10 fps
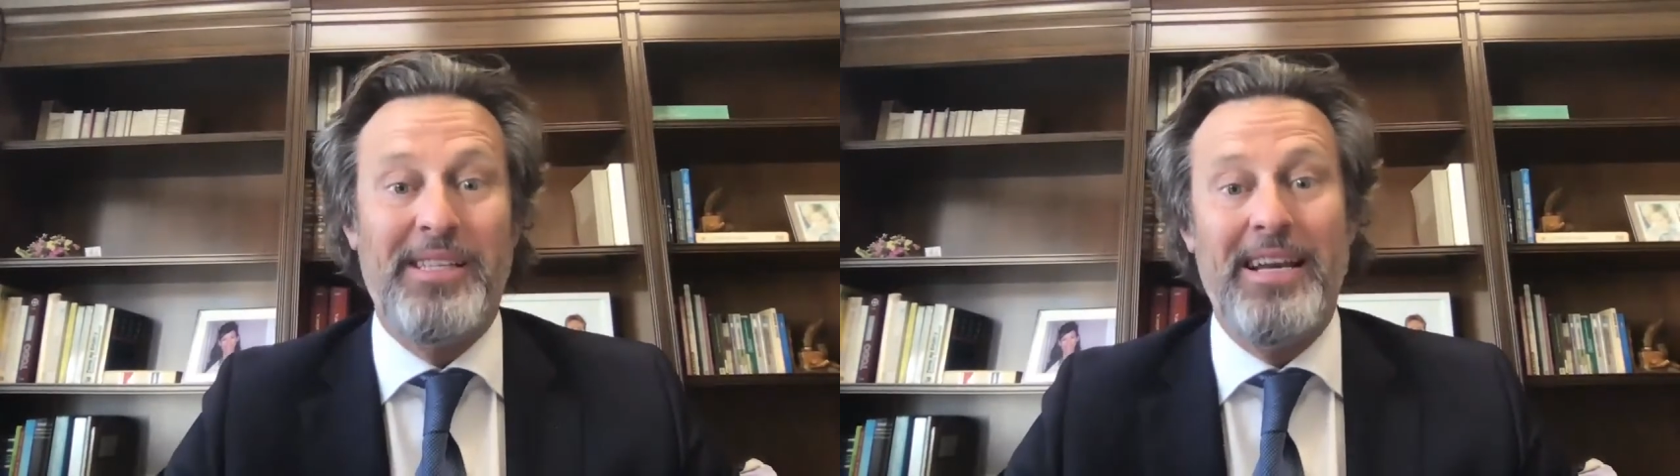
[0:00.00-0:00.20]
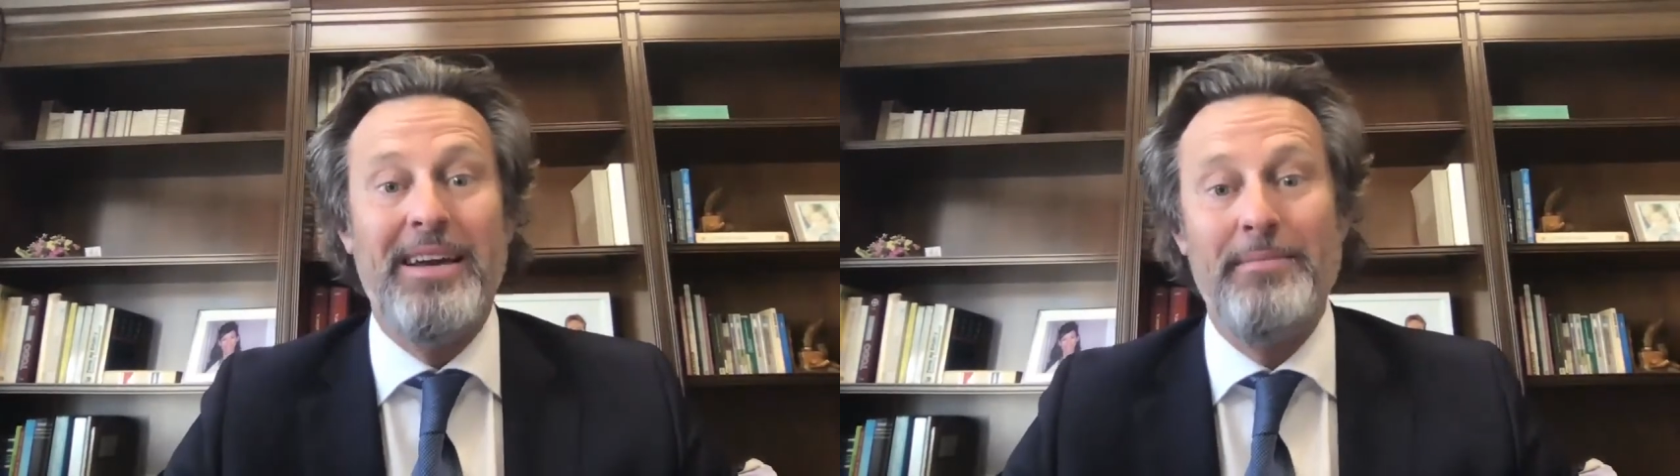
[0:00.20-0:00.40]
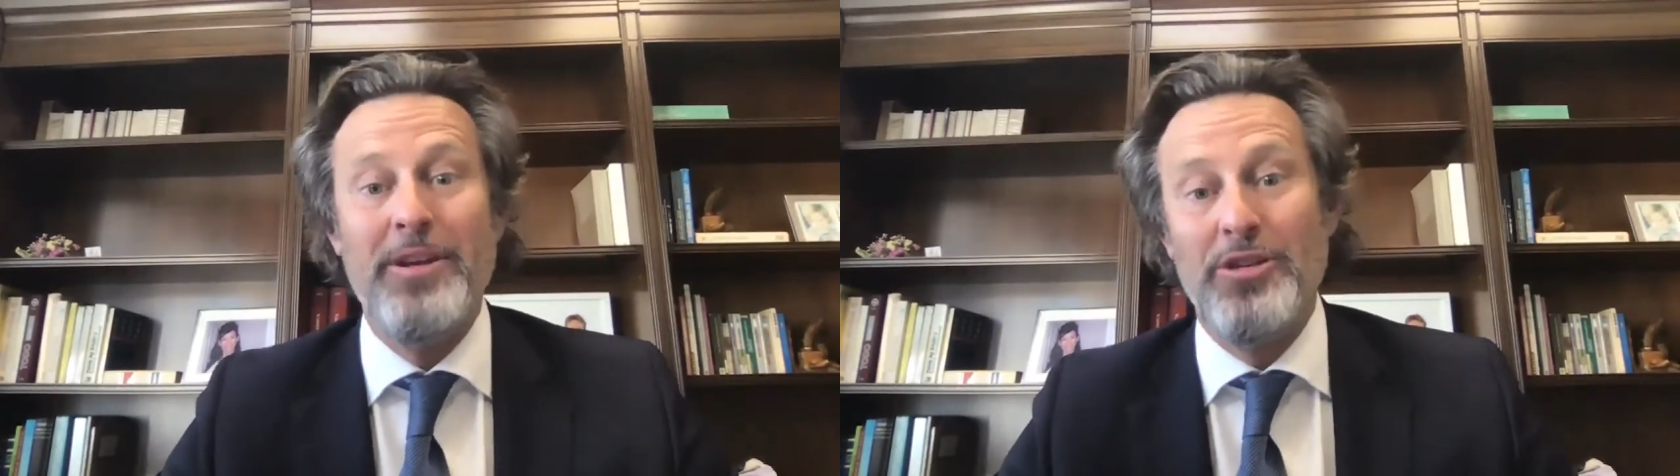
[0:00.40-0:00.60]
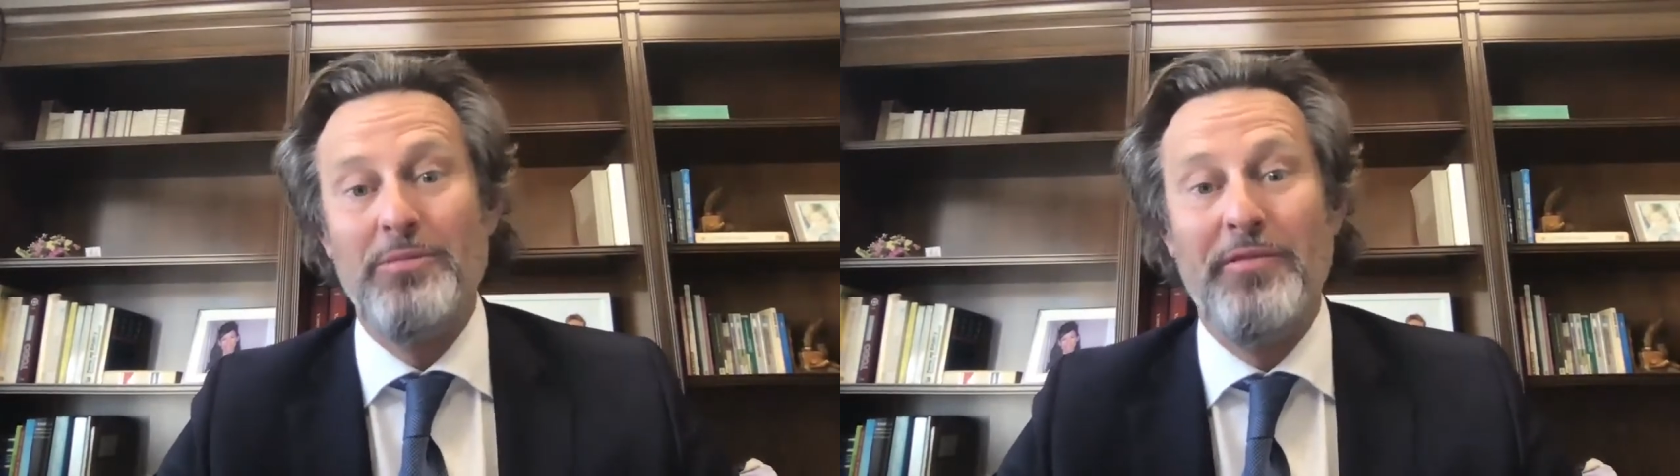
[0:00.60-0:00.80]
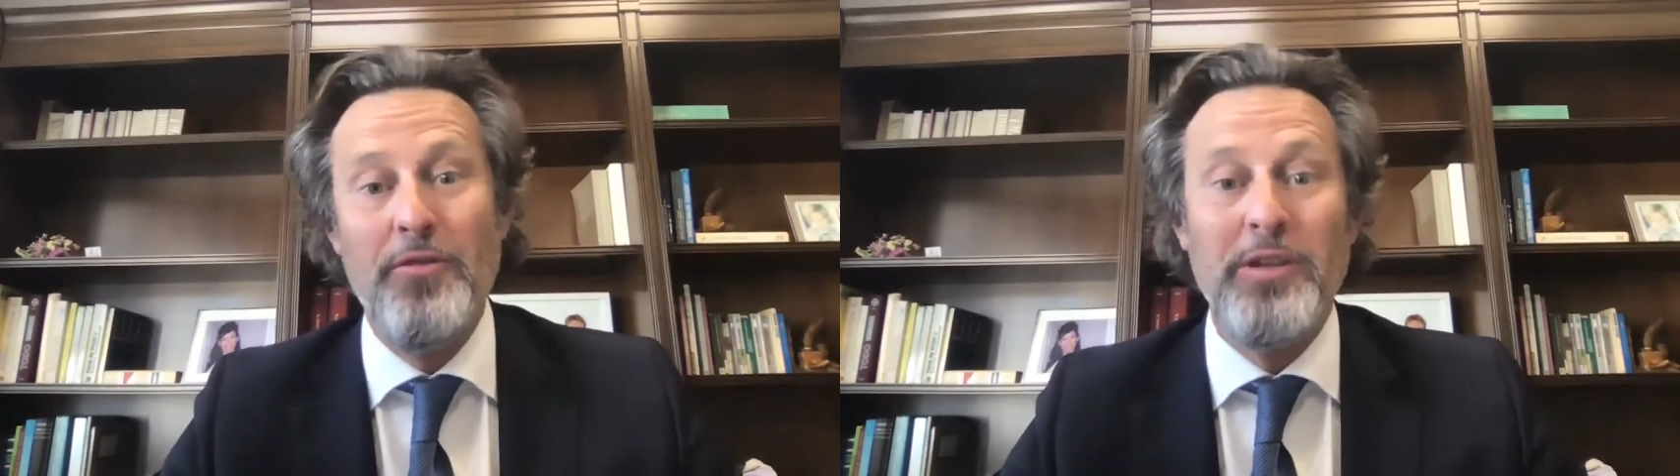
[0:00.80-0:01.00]
As I mentioned
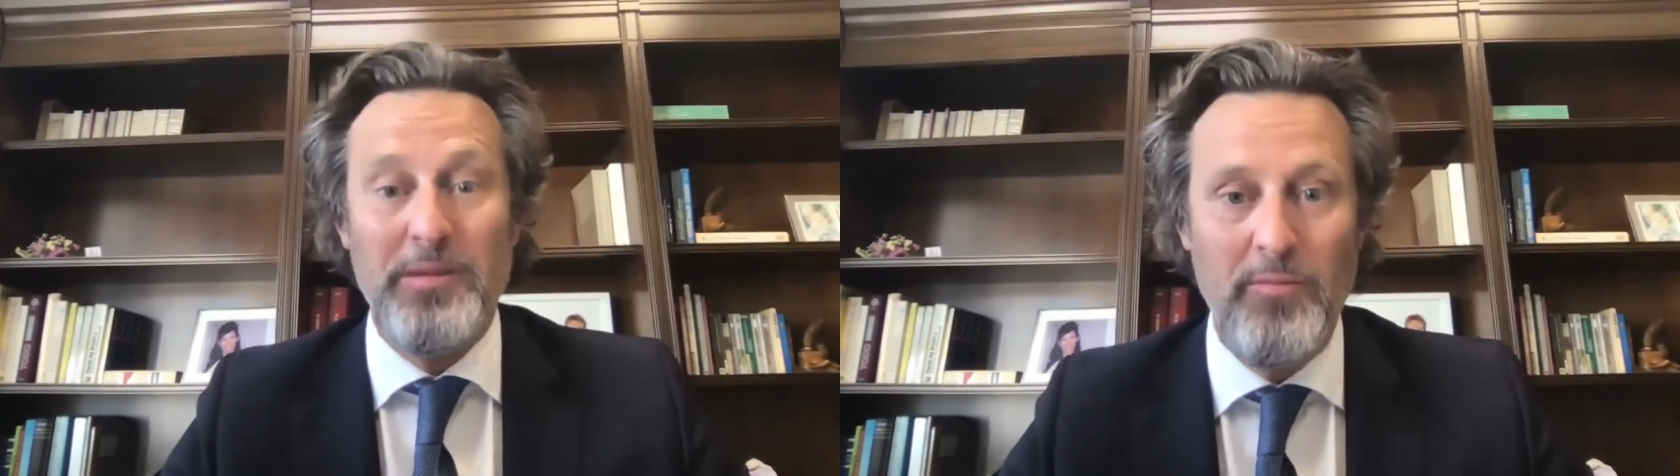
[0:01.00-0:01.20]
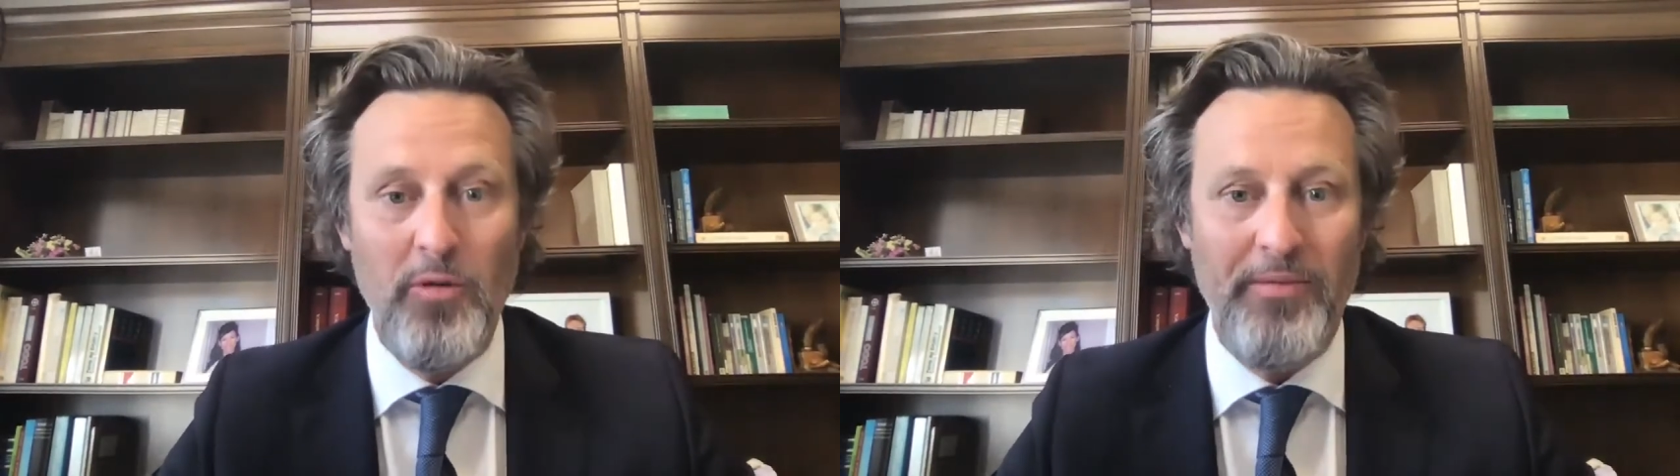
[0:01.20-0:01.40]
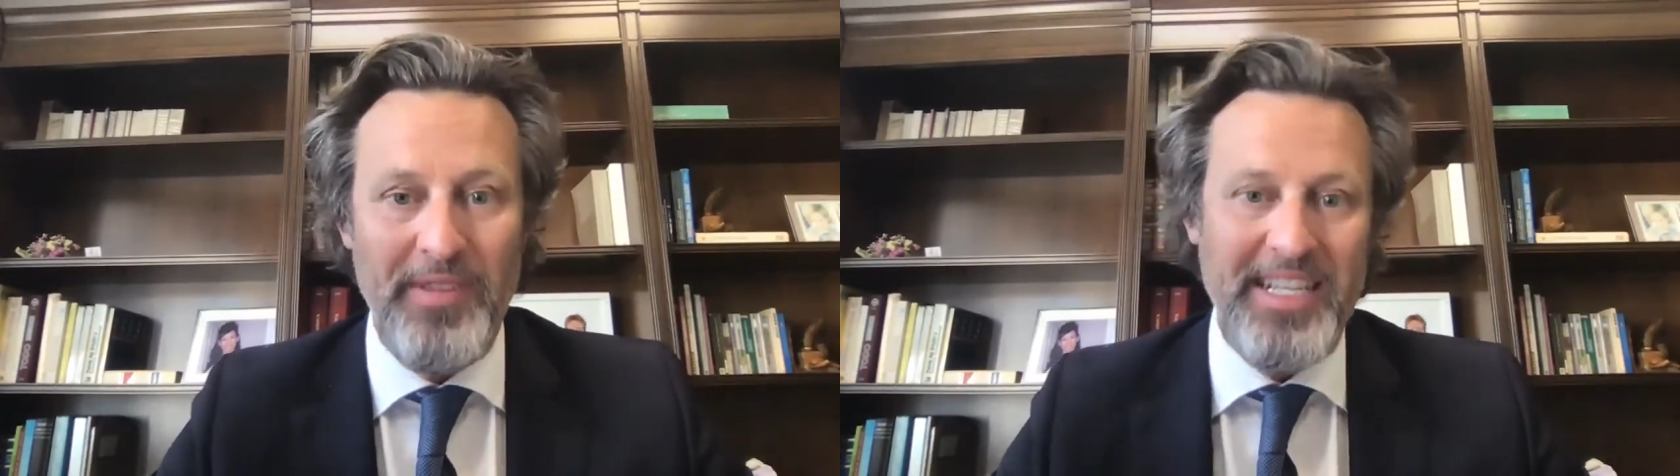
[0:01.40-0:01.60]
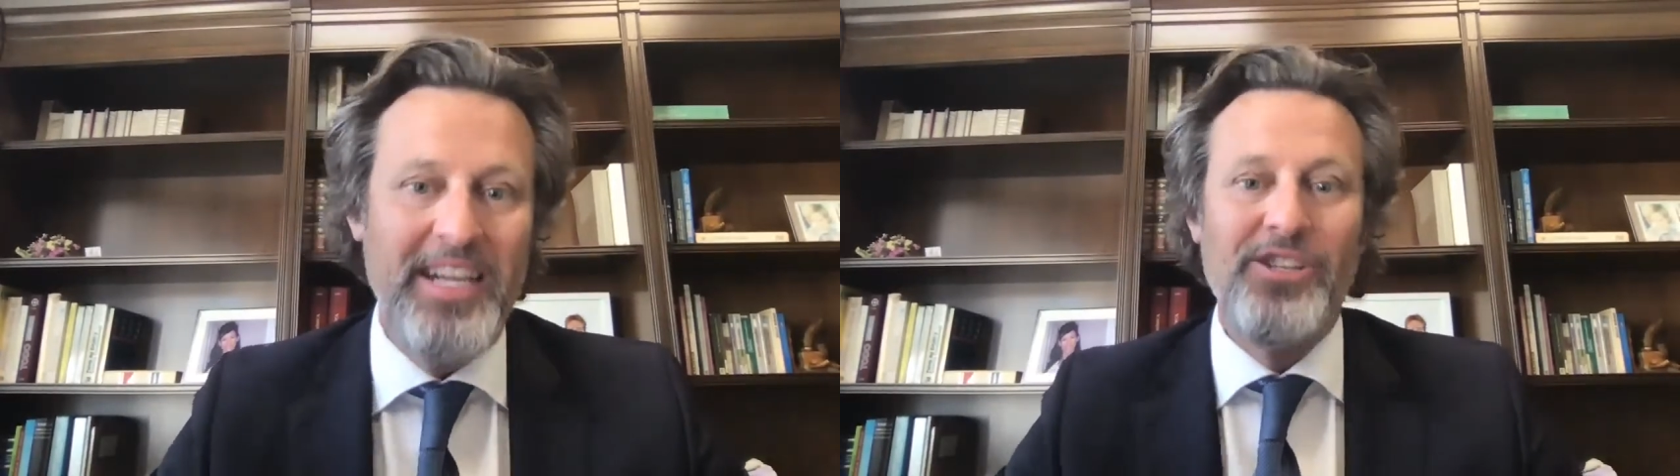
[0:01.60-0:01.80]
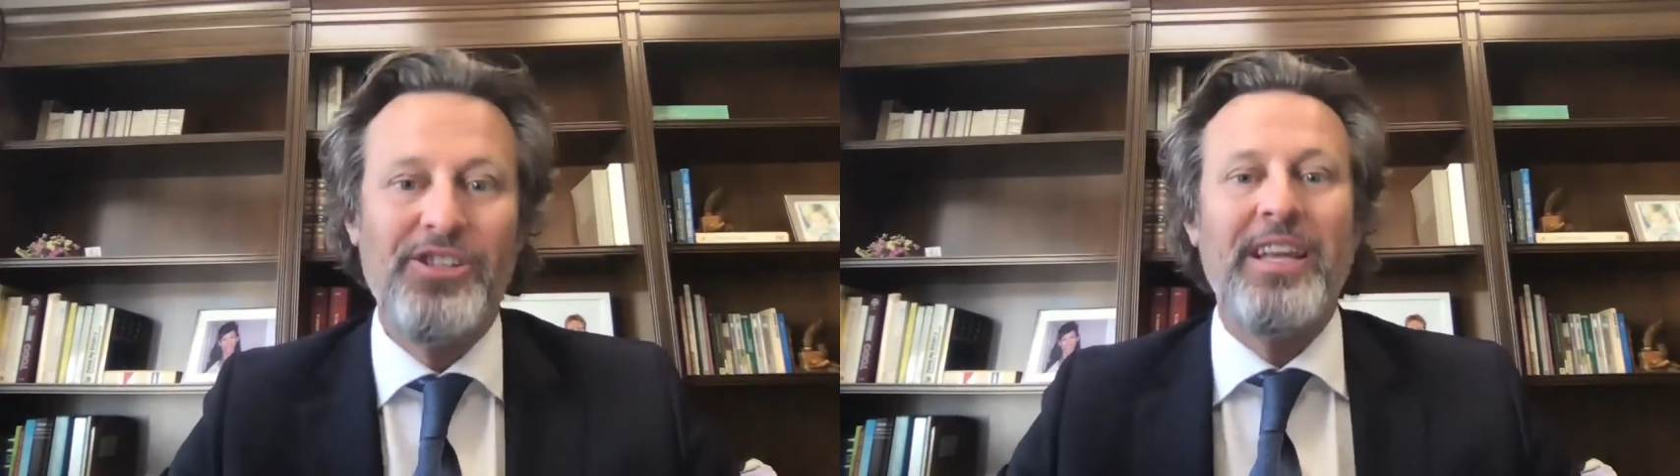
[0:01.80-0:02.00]
before, it's more
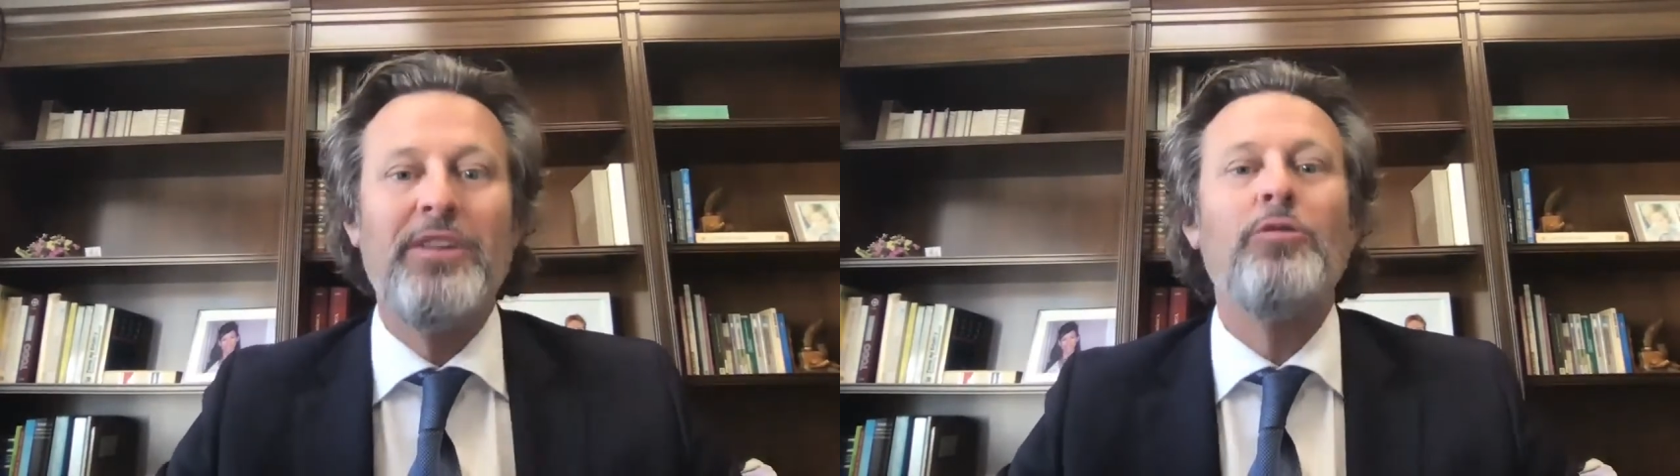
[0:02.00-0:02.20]
advantageous than